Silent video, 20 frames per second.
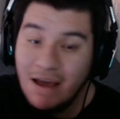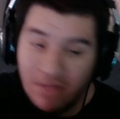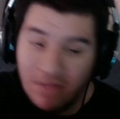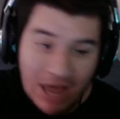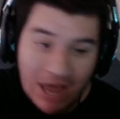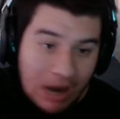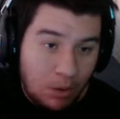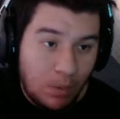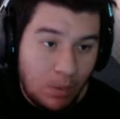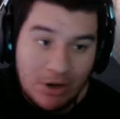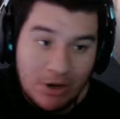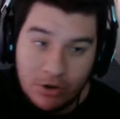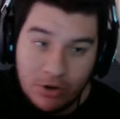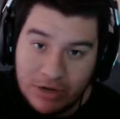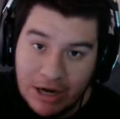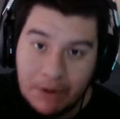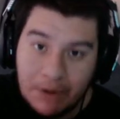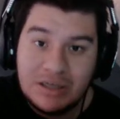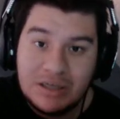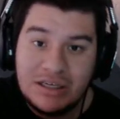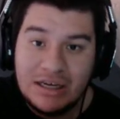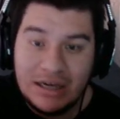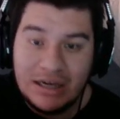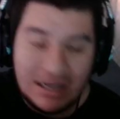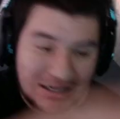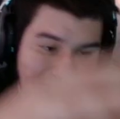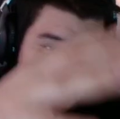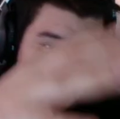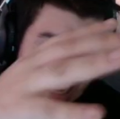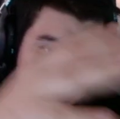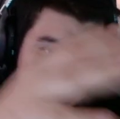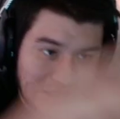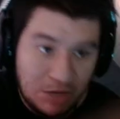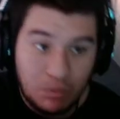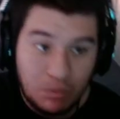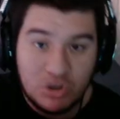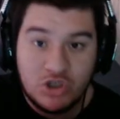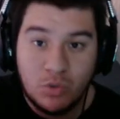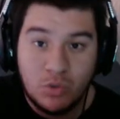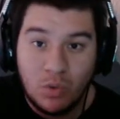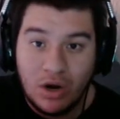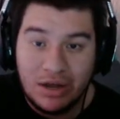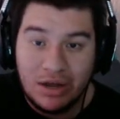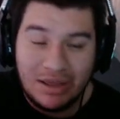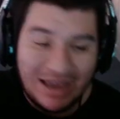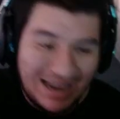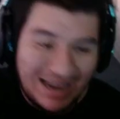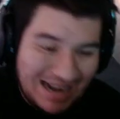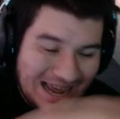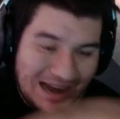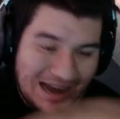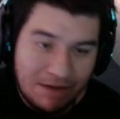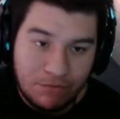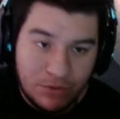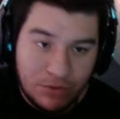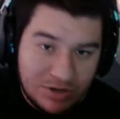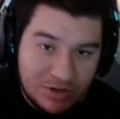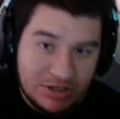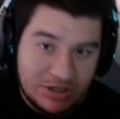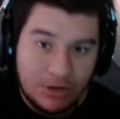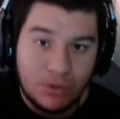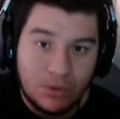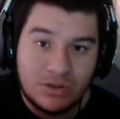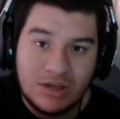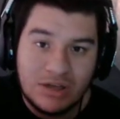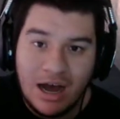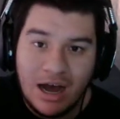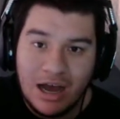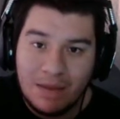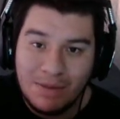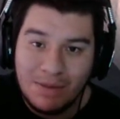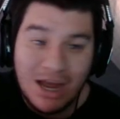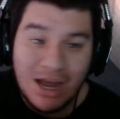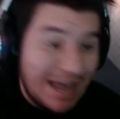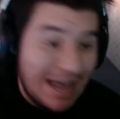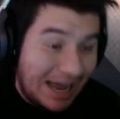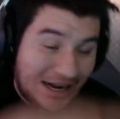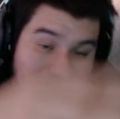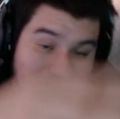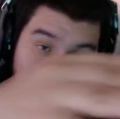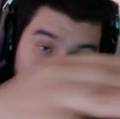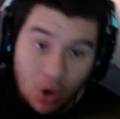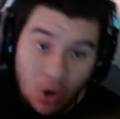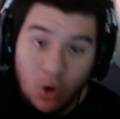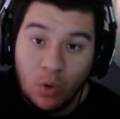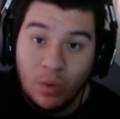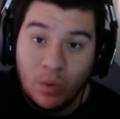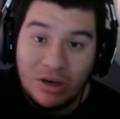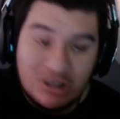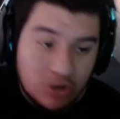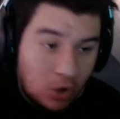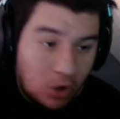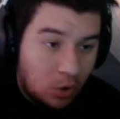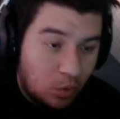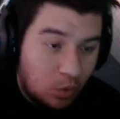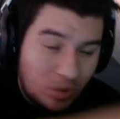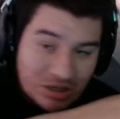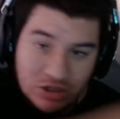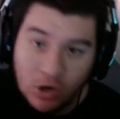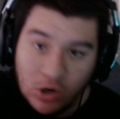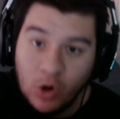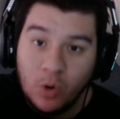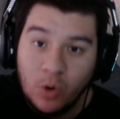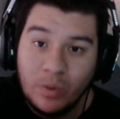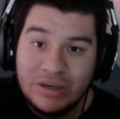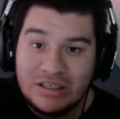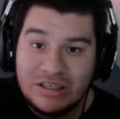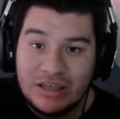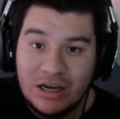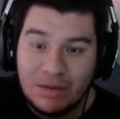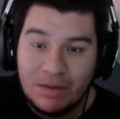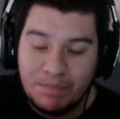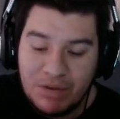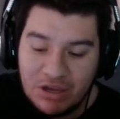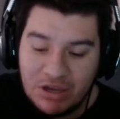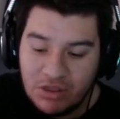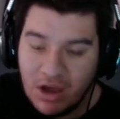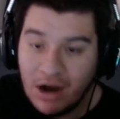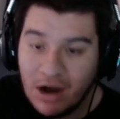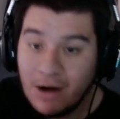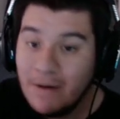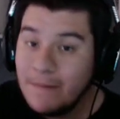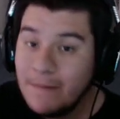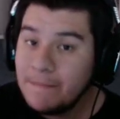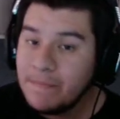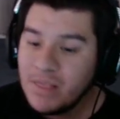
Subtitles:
That way you're guaranteed exactly what you want to get every single time, and it's always, always, always going to be there.